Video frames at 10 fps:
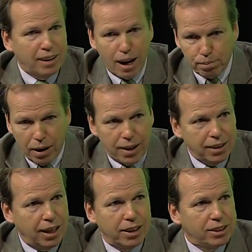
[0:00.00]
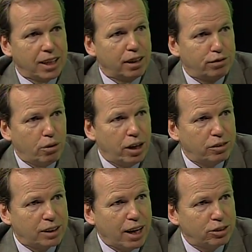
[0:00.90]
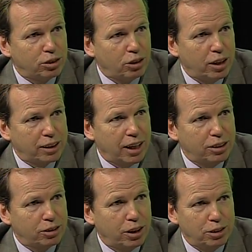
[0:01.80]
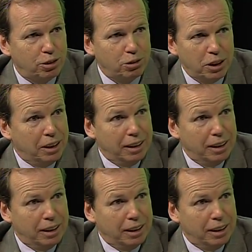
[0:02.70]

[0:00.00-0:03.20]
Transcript: and that party has, say, a $400,000 case on you,